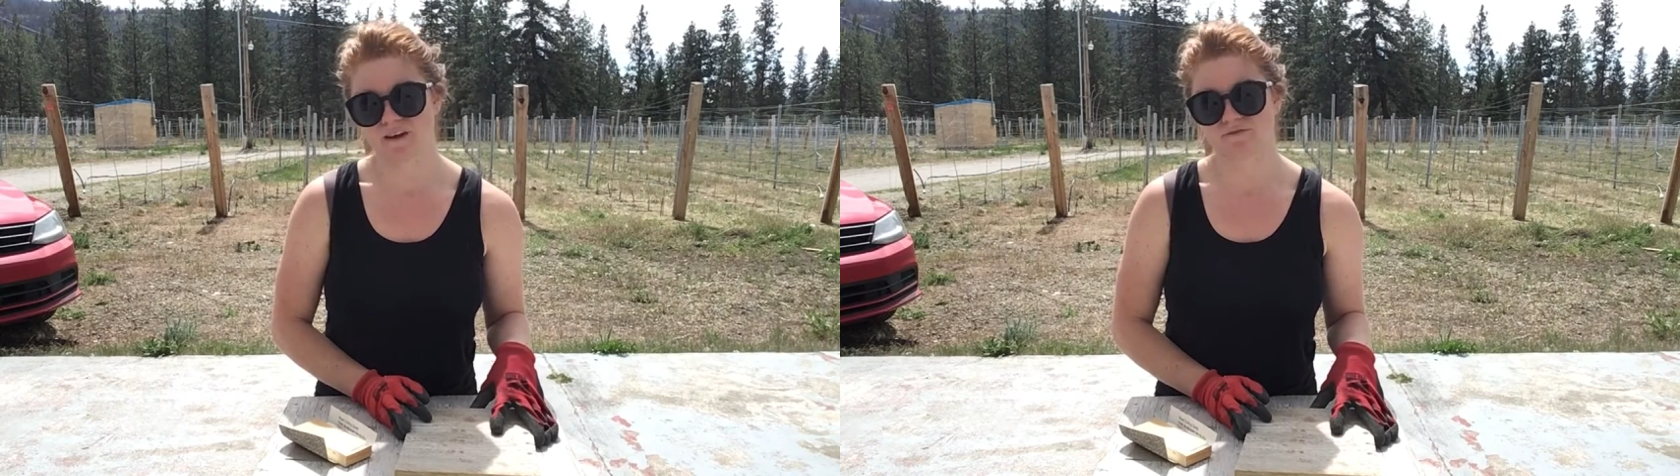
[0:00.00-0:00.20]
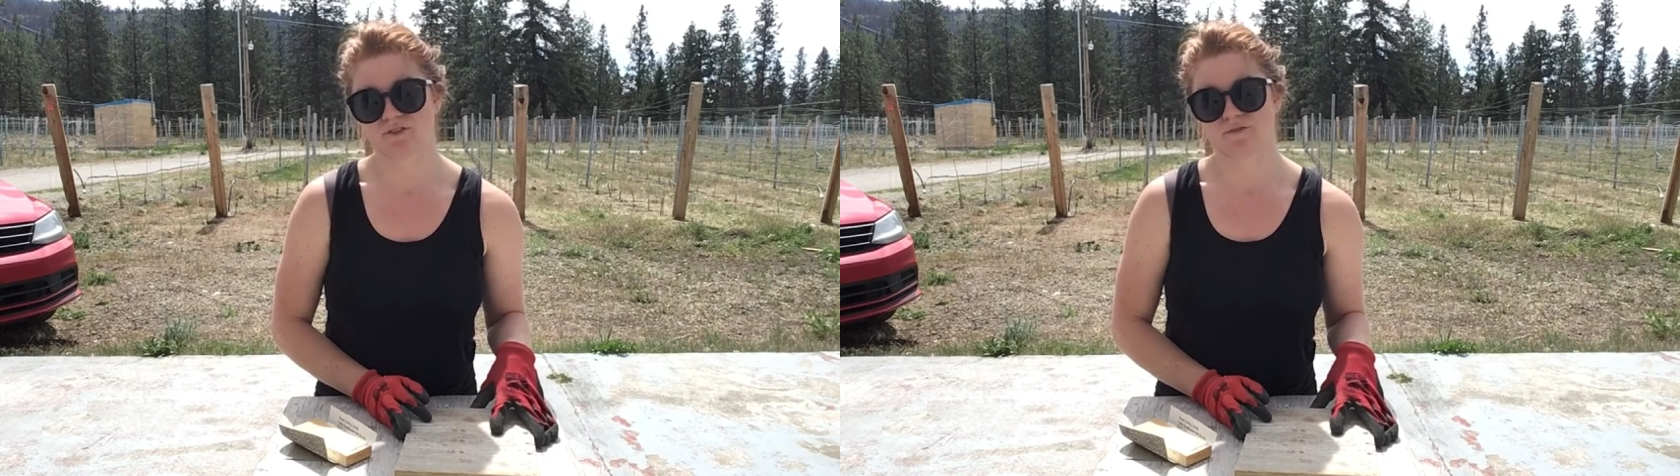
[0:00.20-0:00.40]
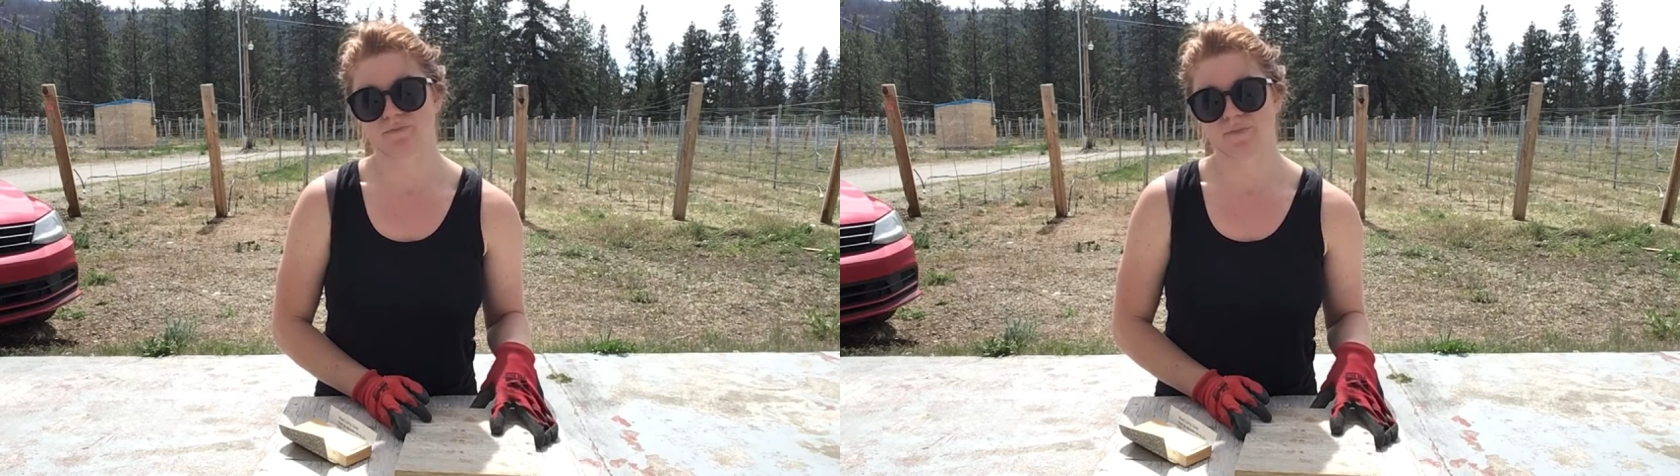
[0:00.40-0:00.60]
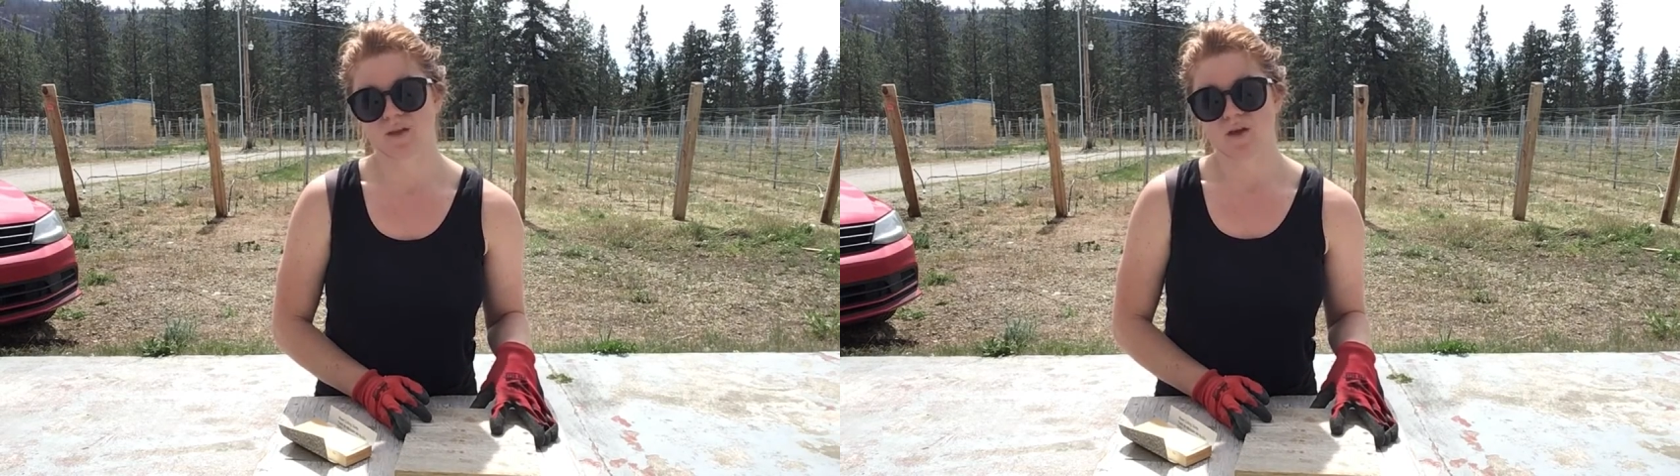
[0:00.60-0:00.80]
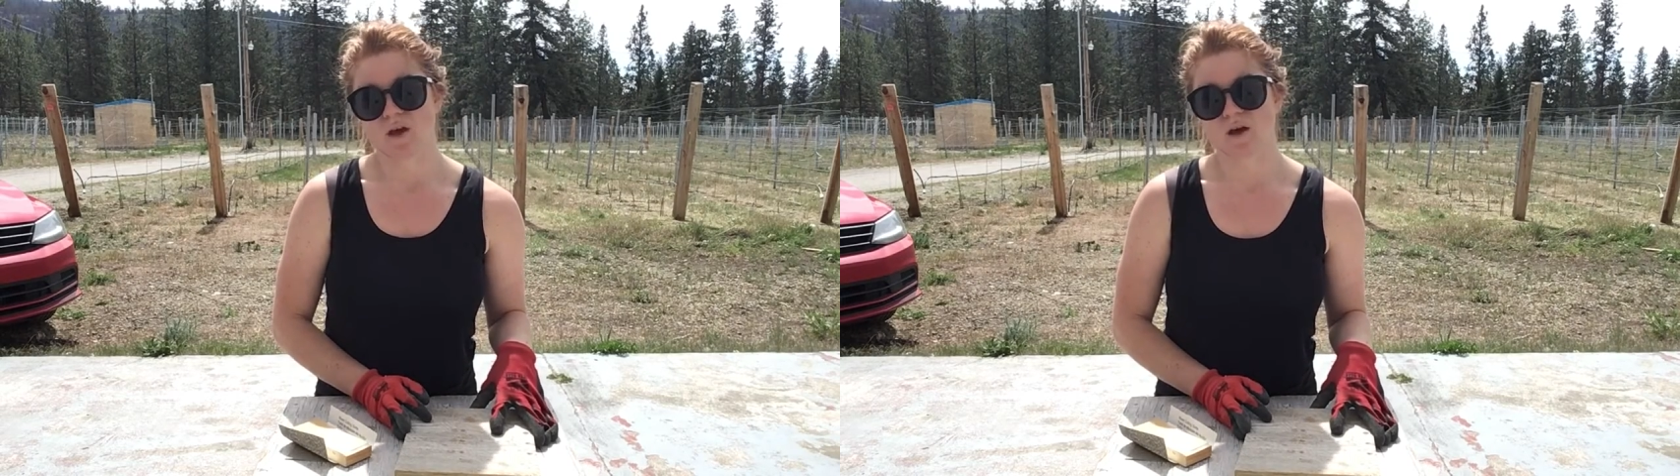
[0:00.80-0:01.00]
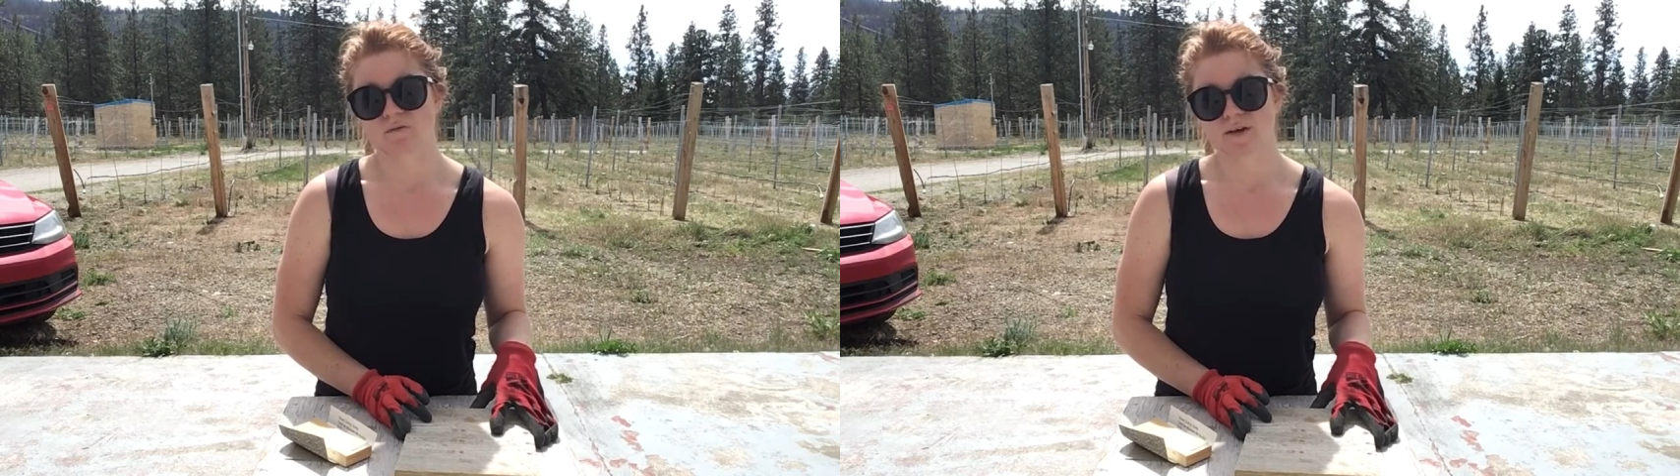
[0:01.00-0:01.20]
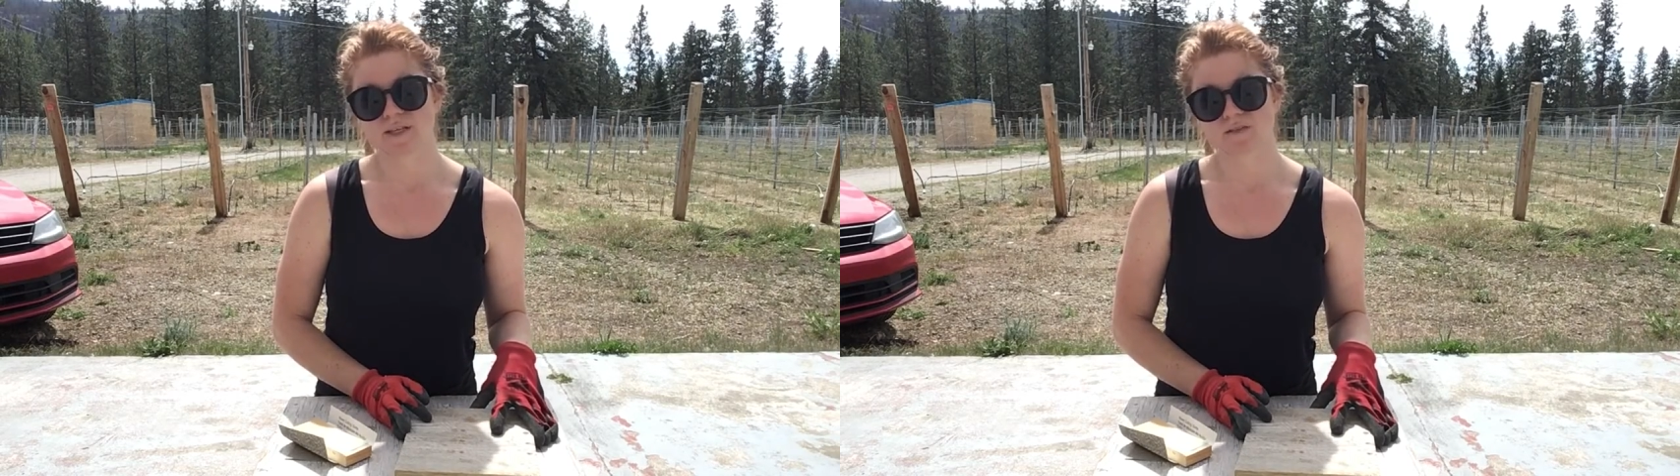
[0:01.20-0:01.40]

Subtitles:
after. All right,